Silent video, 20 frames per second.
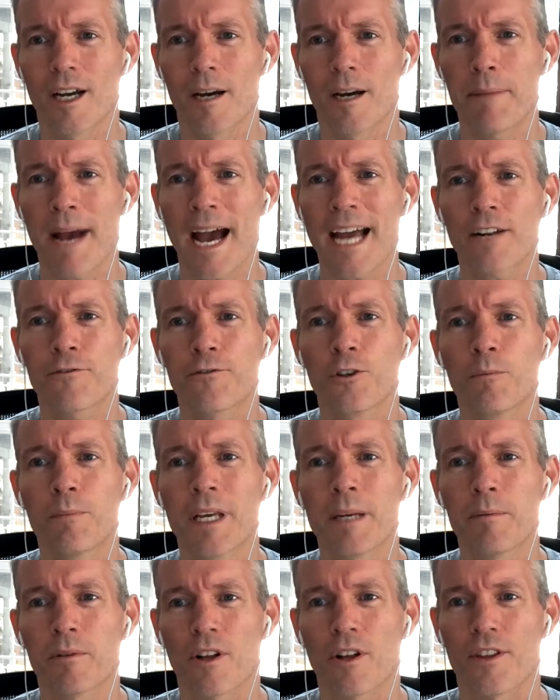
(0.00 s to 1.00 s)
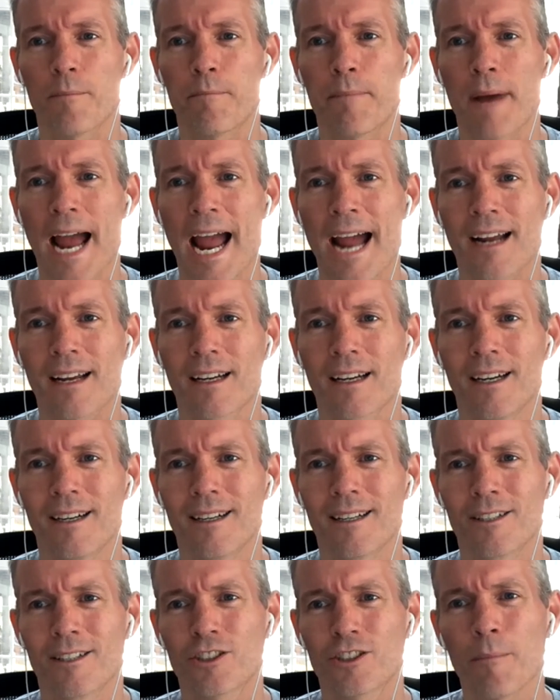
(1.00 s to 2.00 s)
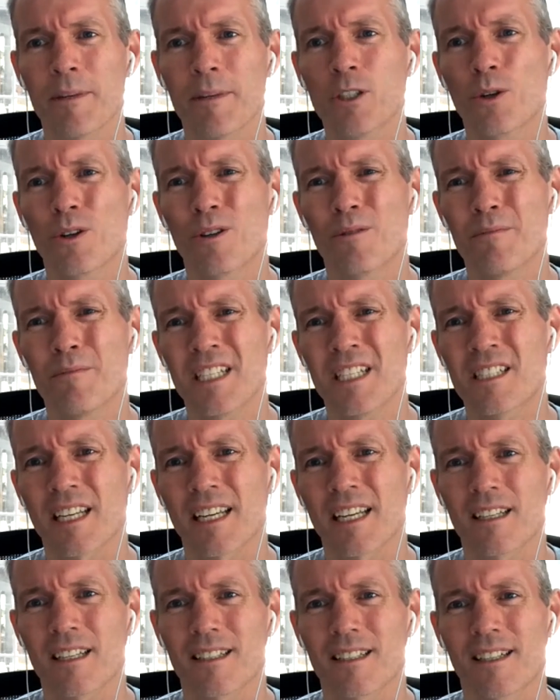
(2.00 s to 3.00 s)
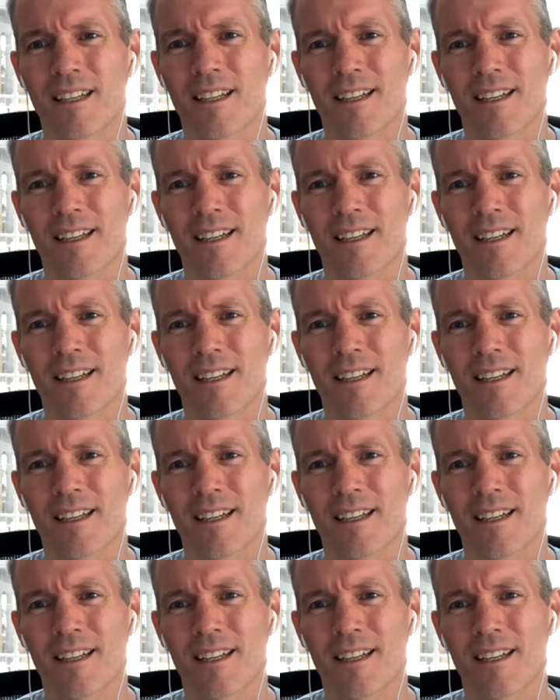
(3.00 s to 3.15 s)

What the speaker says: pat a few people on the back, jump into a meeting,